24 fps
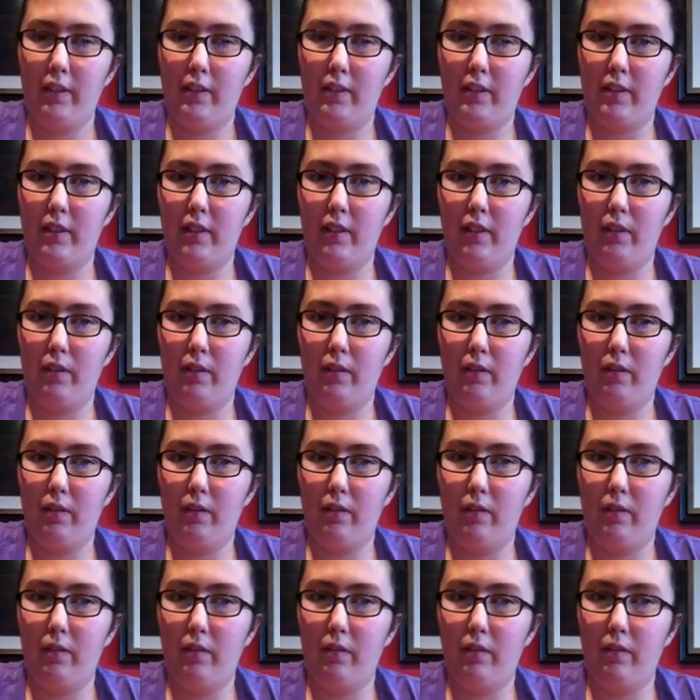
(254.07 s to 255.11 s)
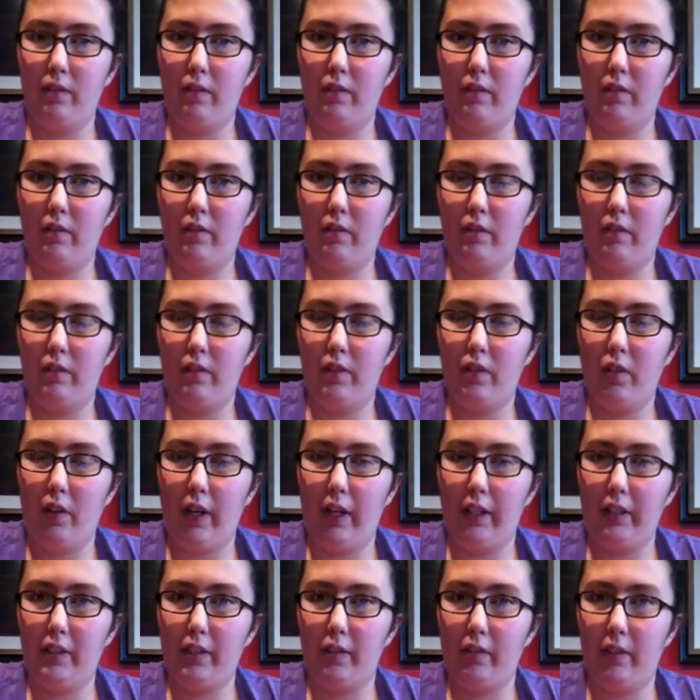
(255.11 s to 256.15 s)
Snow
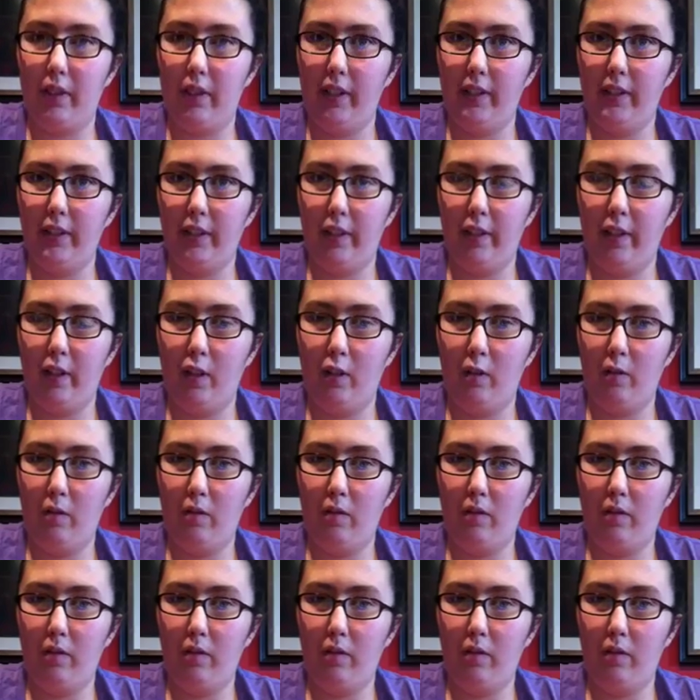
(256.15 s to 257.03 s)
trying to read to him